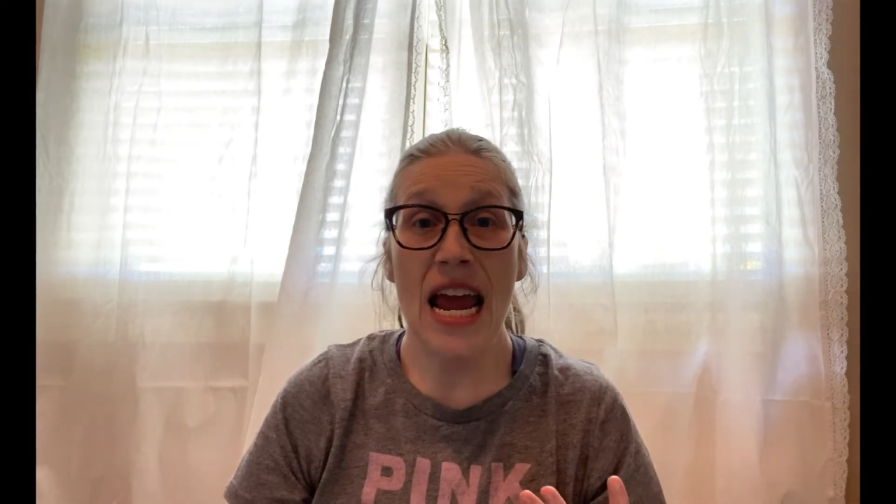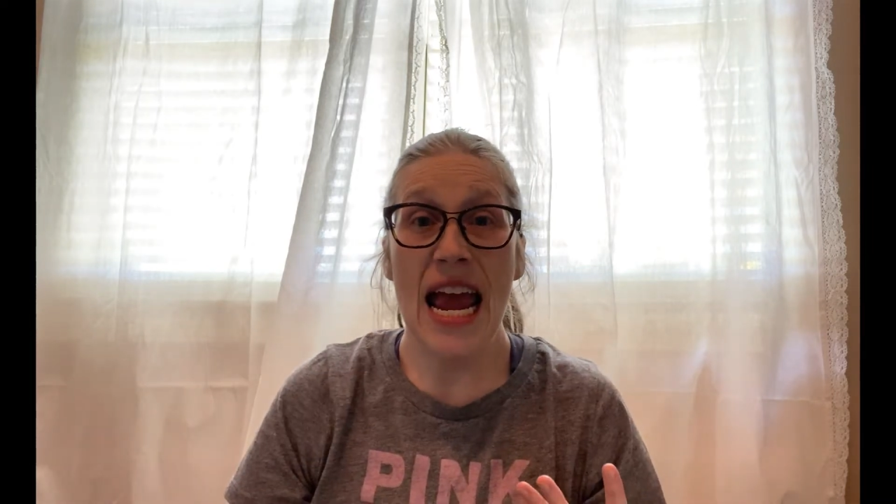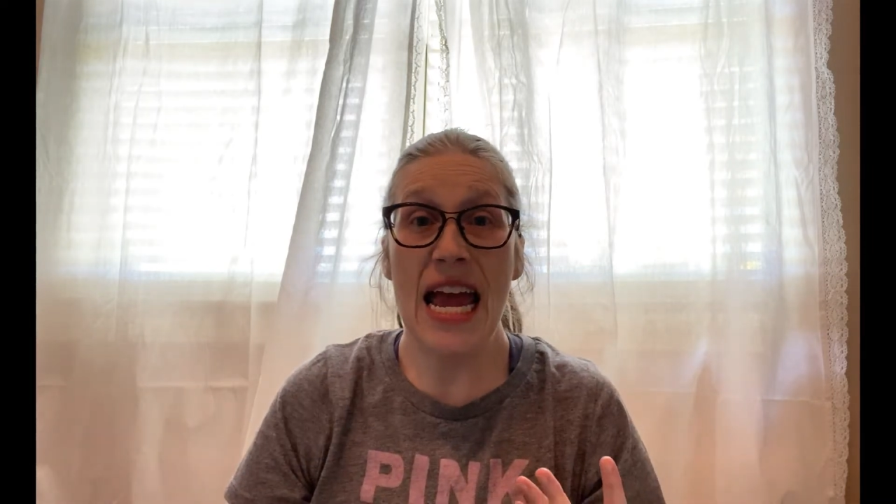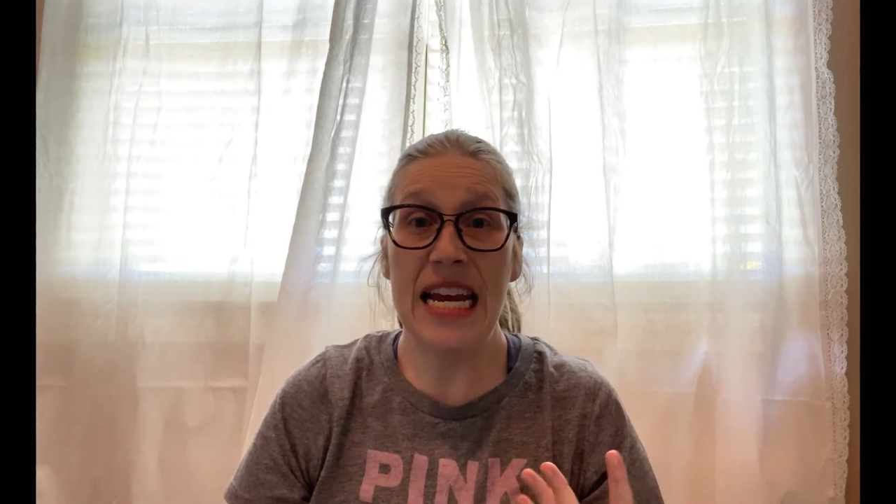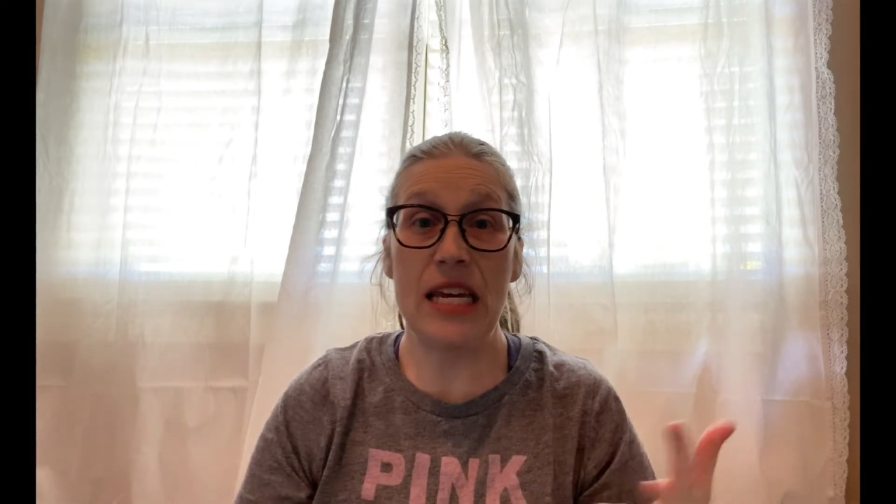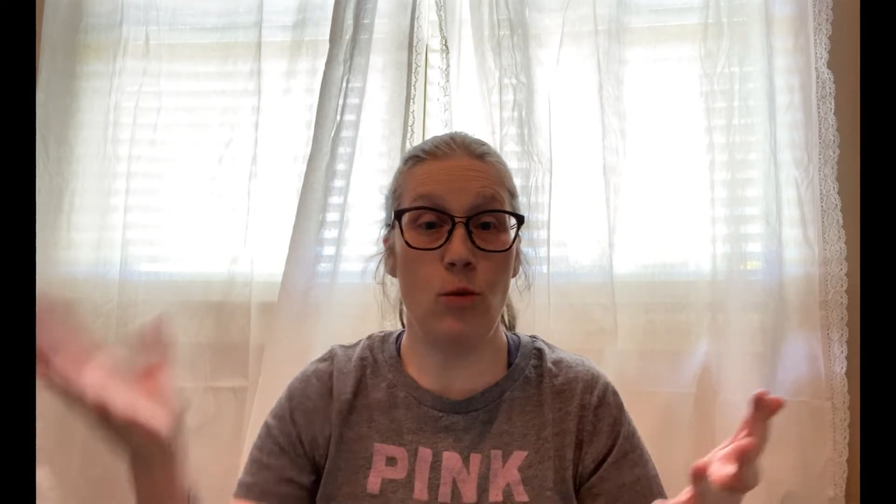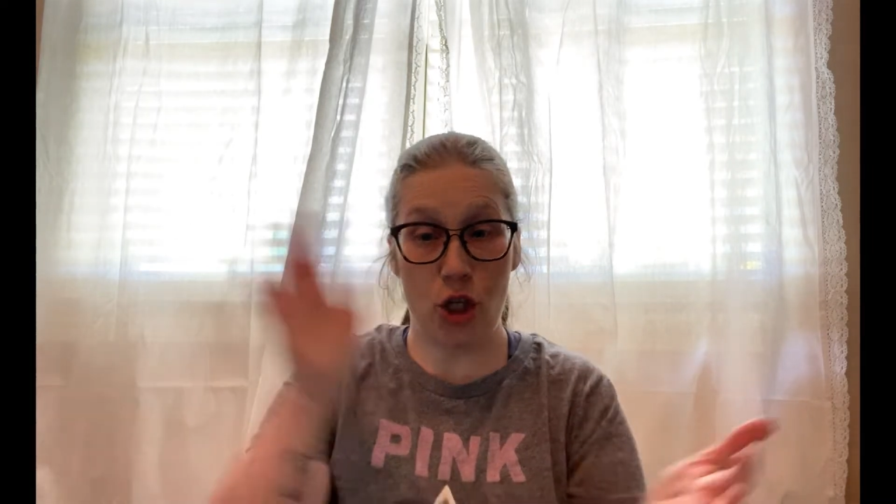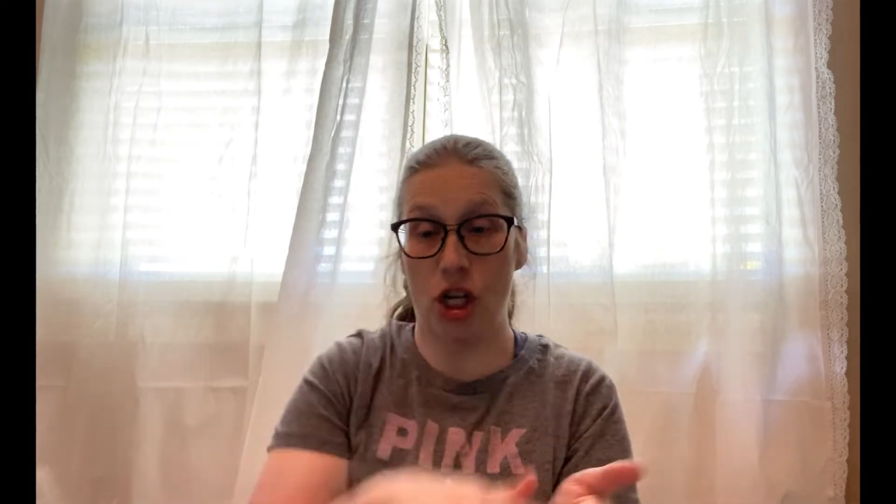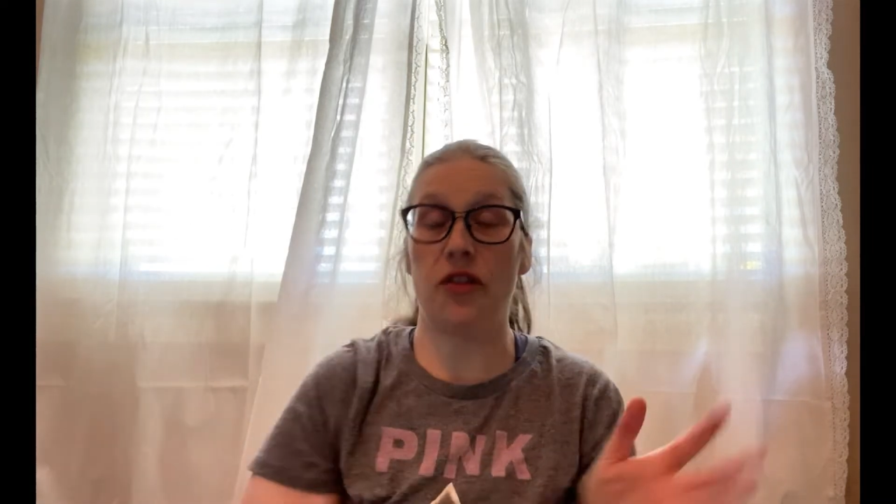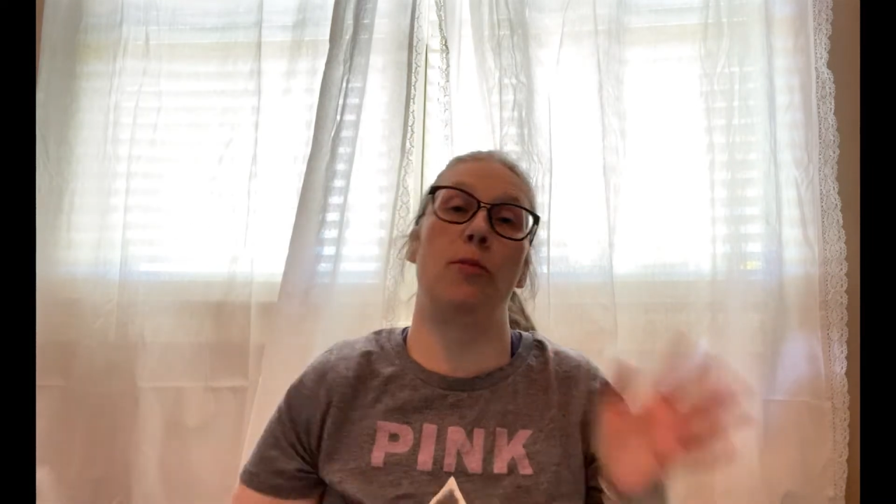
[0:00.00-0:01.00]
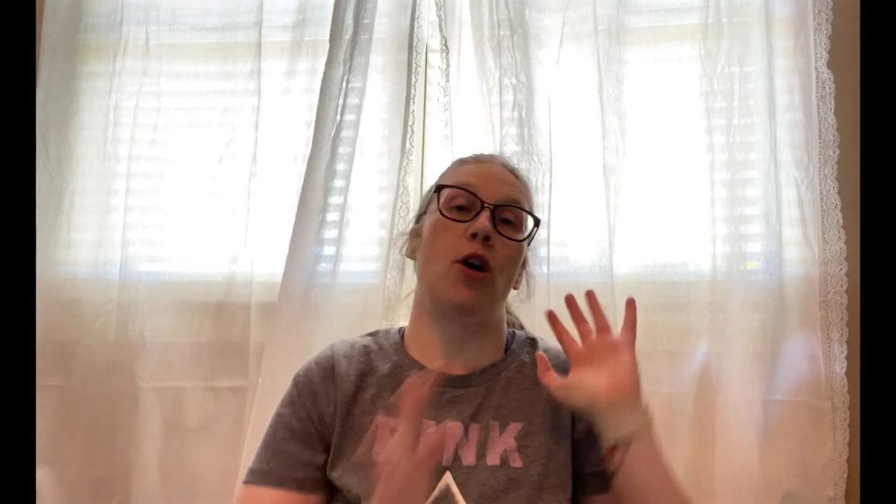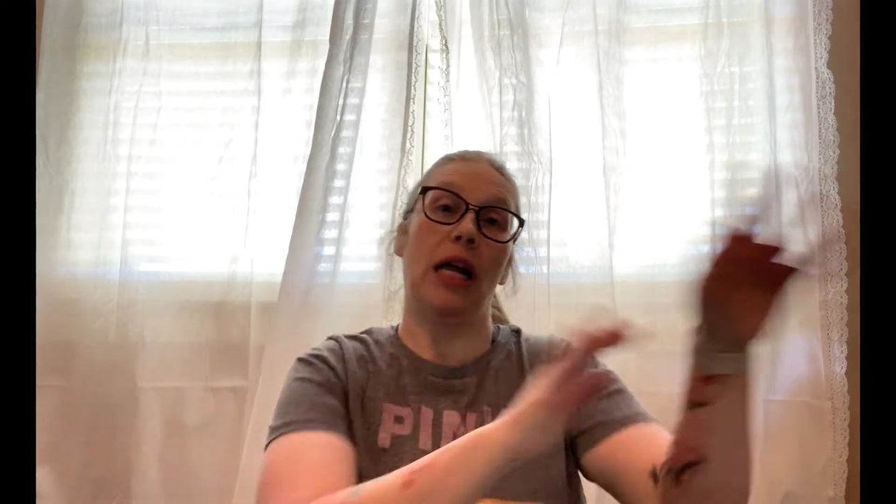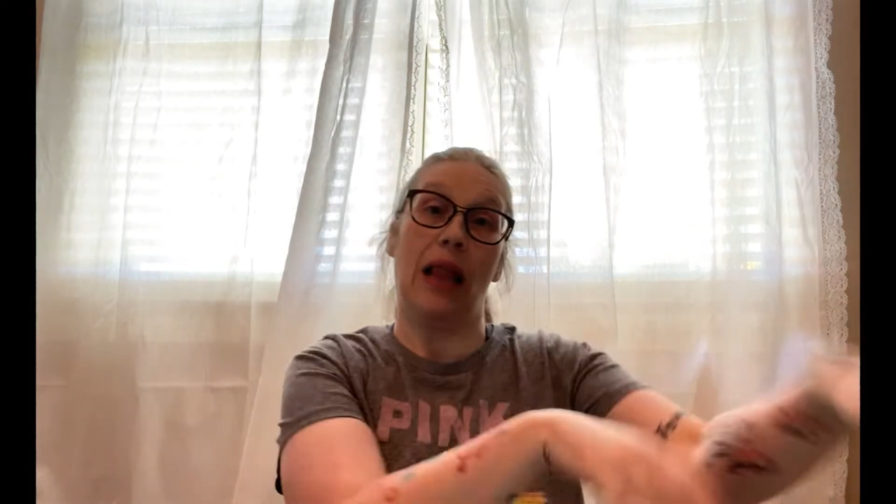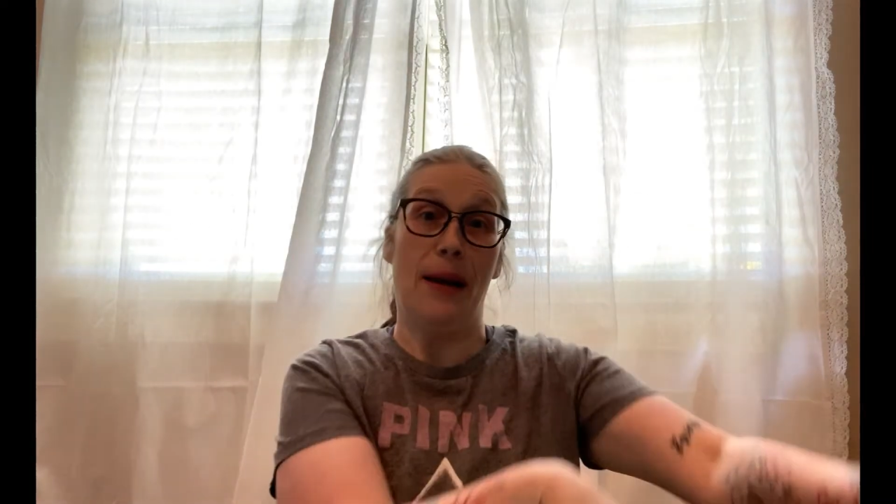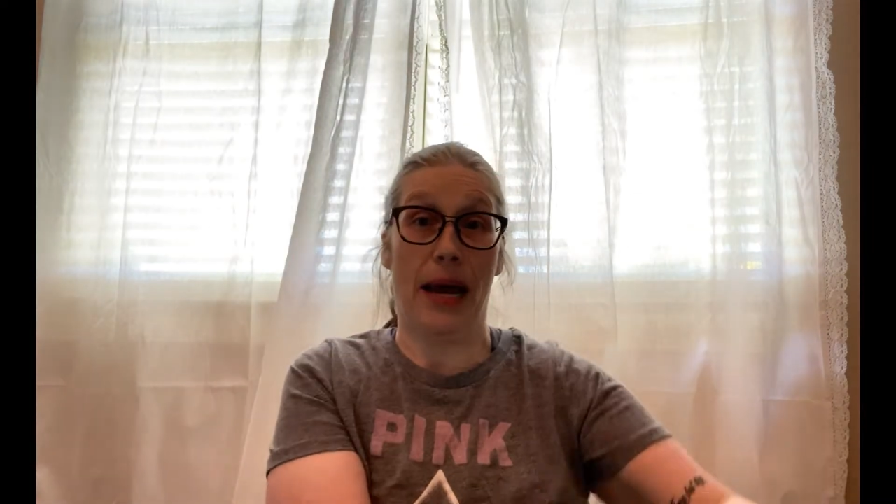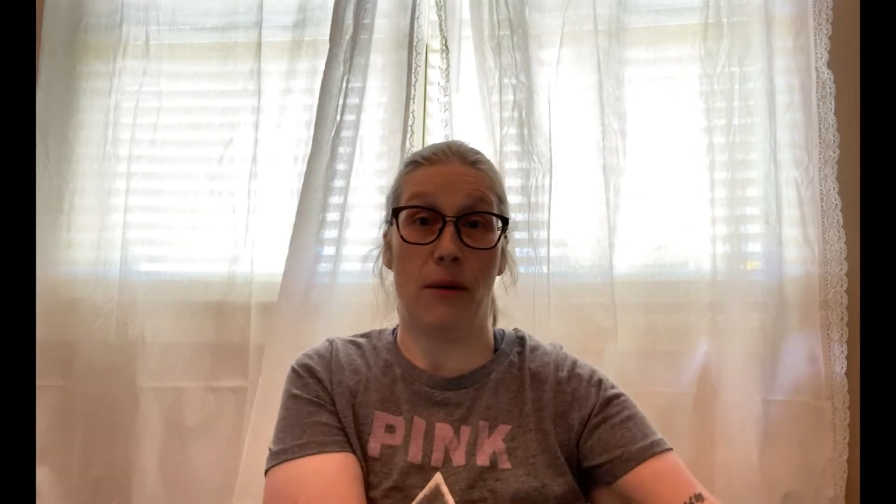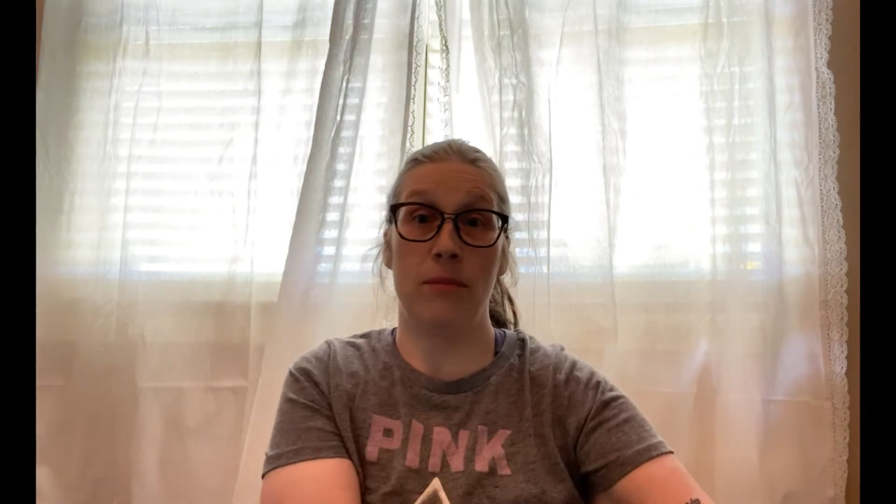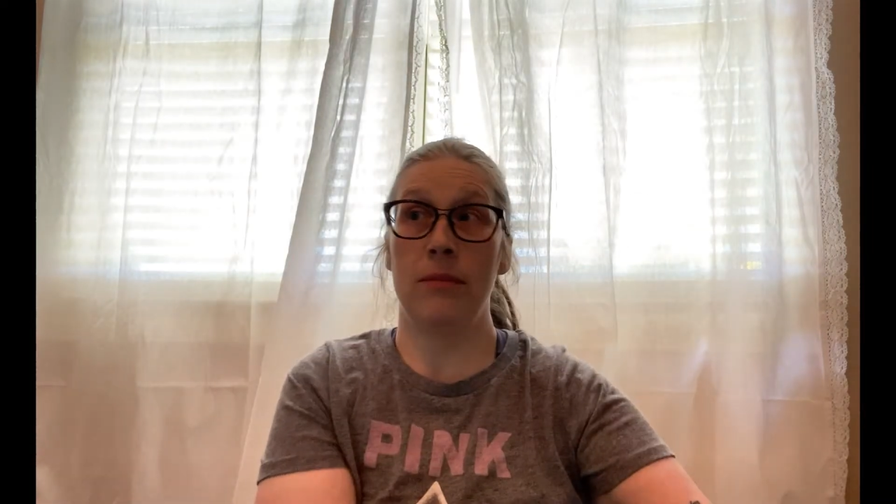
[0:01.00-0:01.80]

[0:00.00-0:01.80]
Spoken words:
and he would shut the book and climb down.